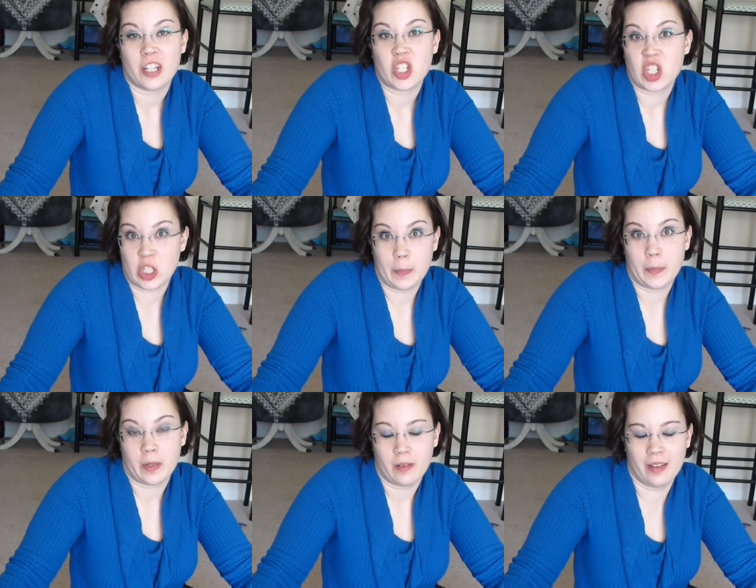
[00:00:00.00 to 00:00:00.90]

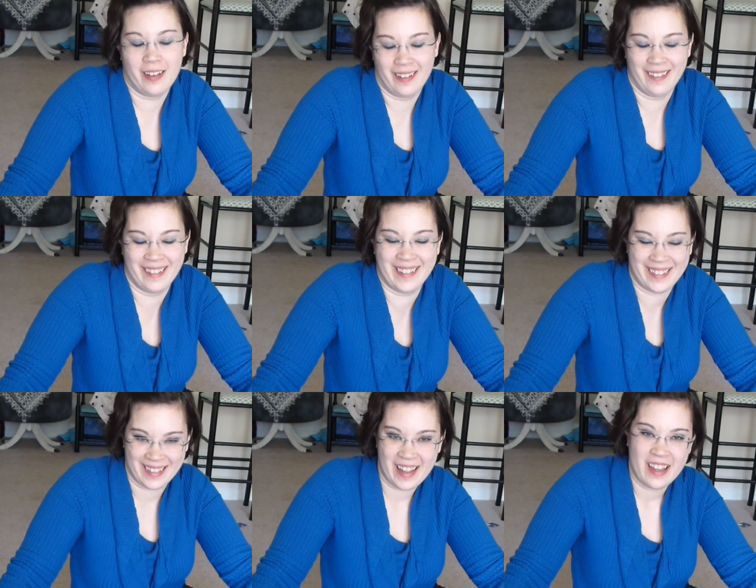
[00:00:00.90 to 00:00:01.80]
cheap
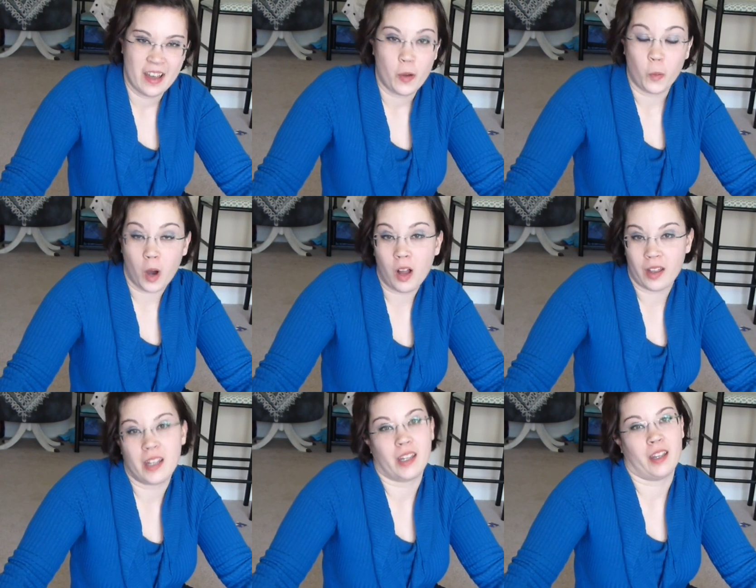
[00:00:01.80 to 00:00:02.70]

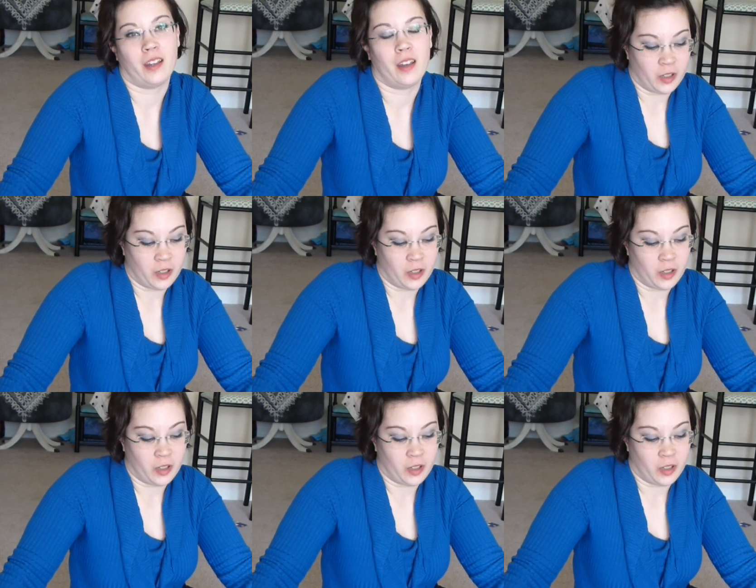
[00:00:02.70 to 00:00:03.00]
wall hanging.